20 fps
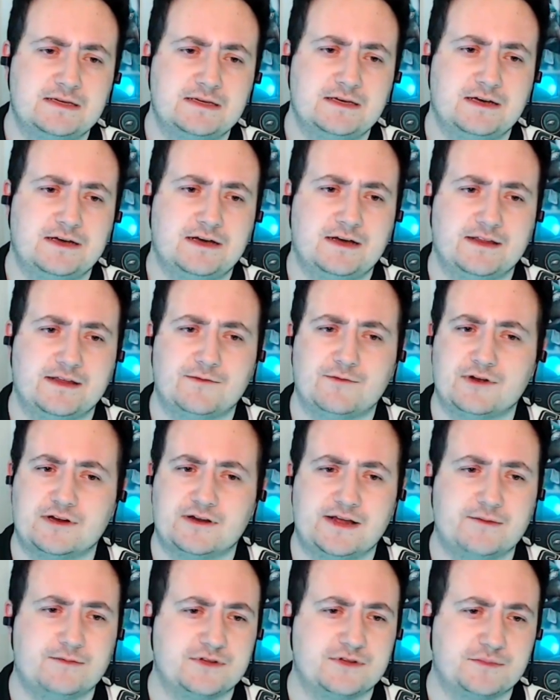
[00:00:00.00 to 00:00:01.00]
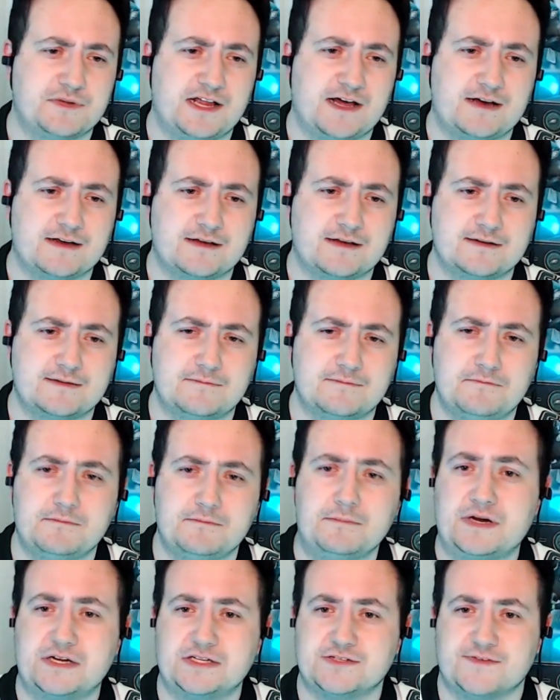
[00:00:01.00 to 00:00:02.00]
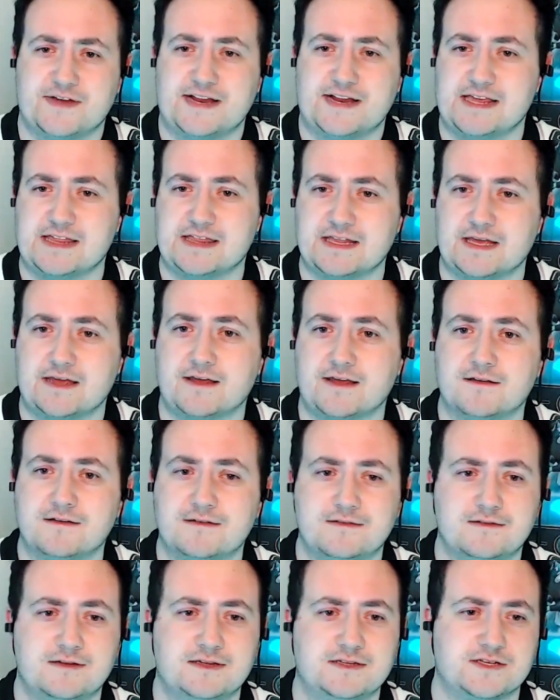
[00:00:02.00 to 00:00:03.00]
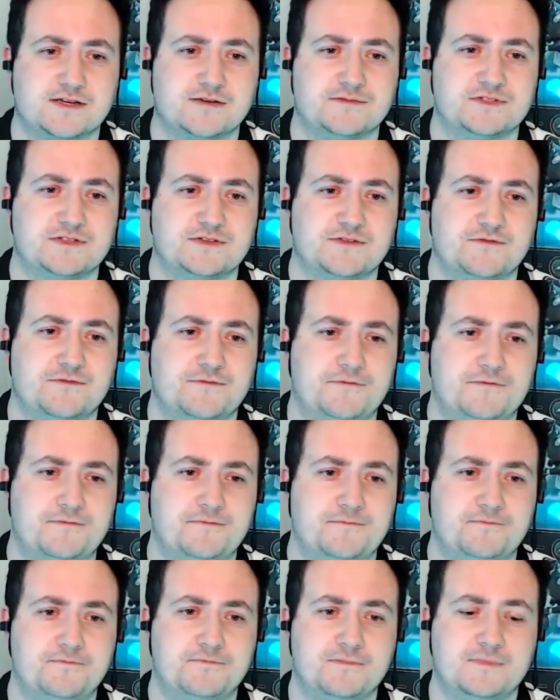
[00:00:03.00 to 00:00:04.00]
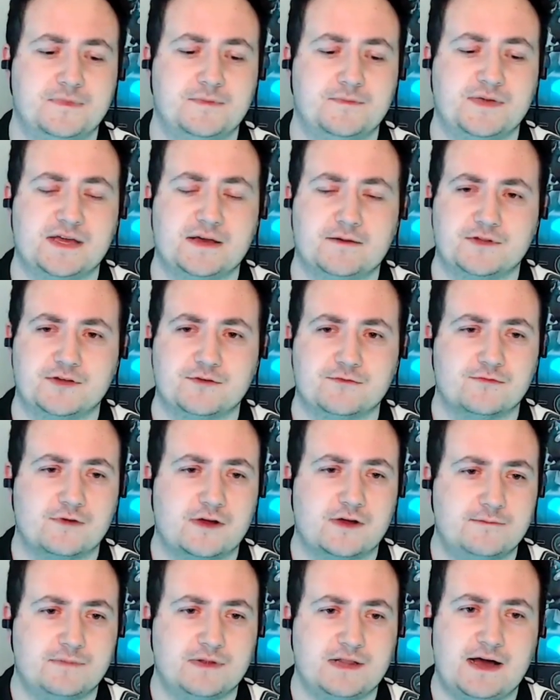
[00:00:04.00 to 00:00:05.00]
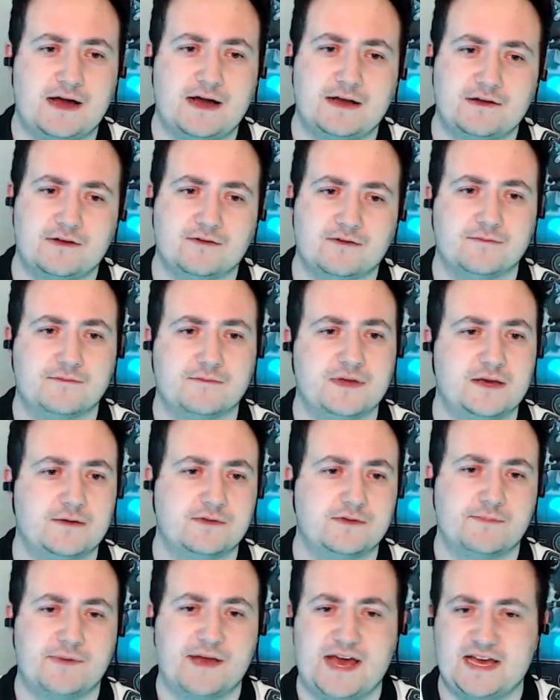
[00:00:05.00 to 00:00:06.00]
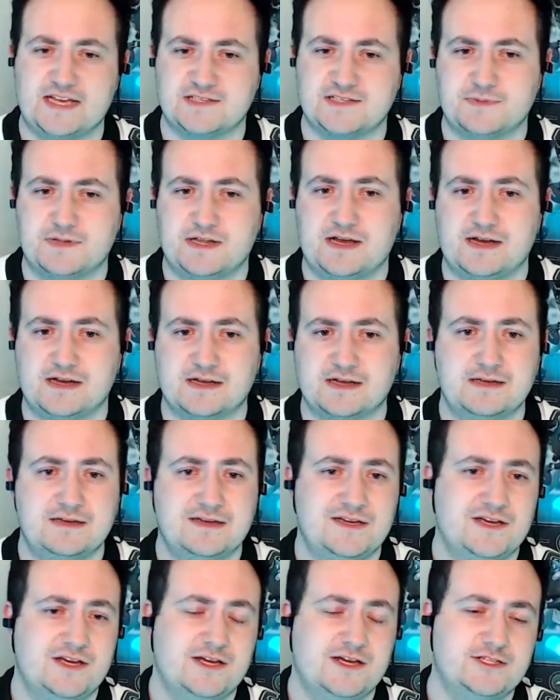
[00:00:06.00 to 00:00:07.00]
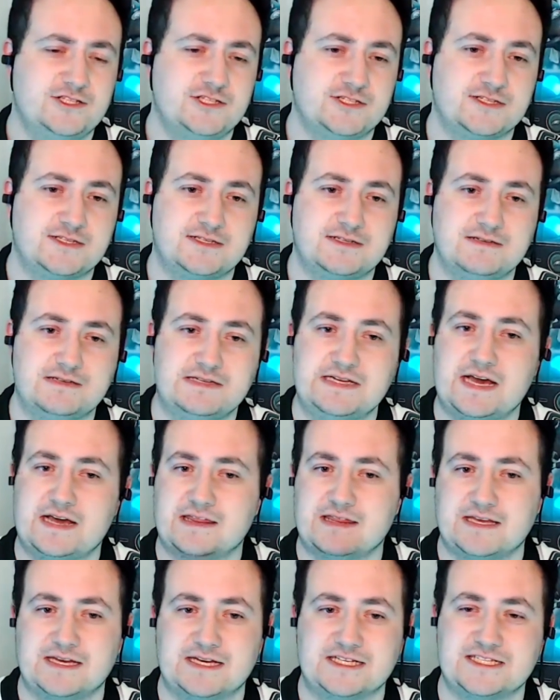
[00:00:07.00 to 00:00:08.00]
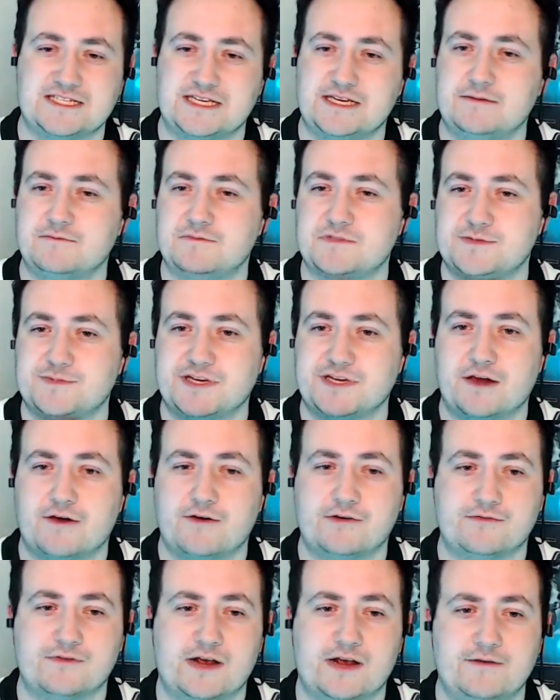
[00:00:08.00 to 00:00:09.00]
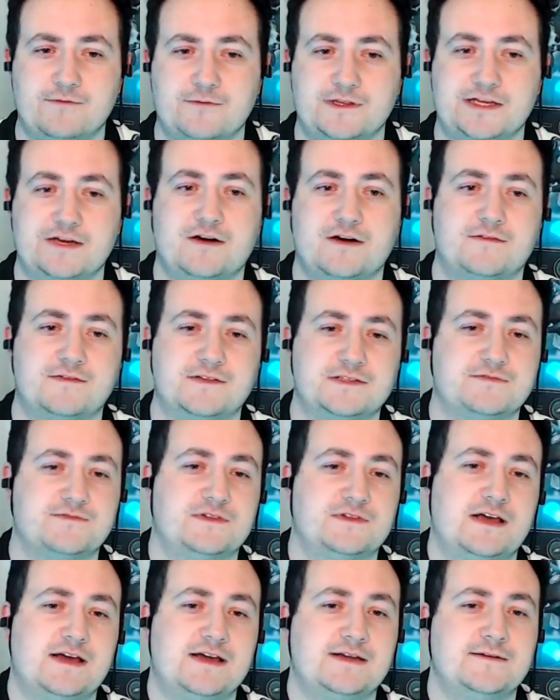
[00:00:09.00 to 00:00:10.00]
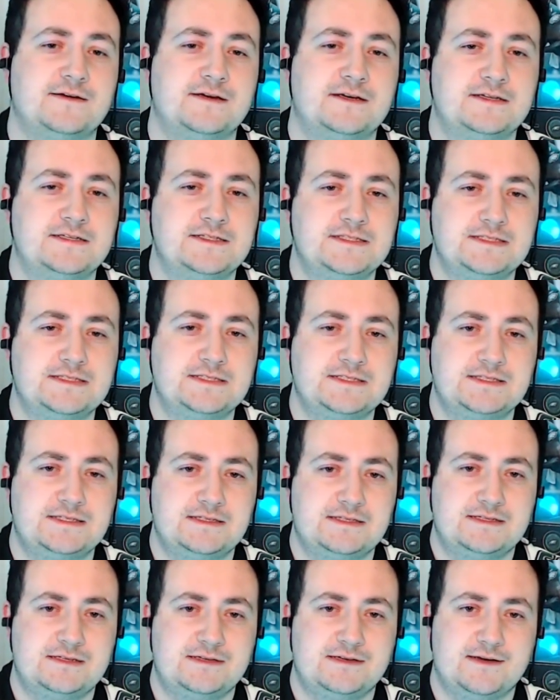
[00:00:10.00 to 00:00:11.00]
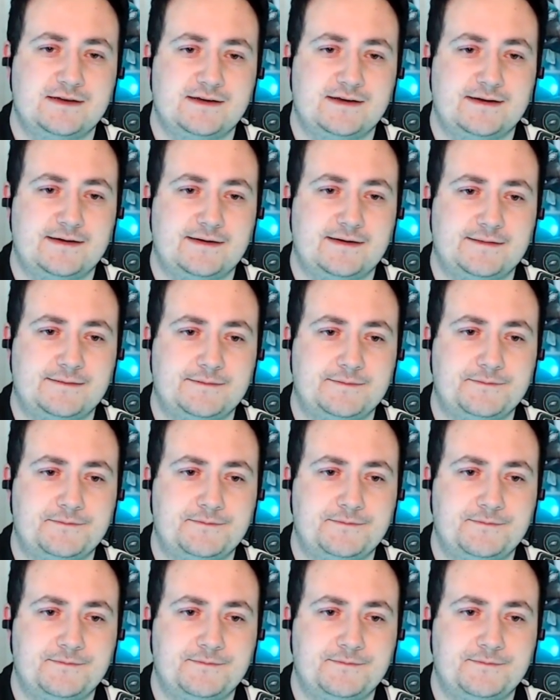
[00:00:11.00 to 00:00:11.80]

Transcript: Uh, they weren't able to block uh, much of anything in terms of being able to run block or be able to pass block. Just nothing seemed to be going right with the offensive line. Um,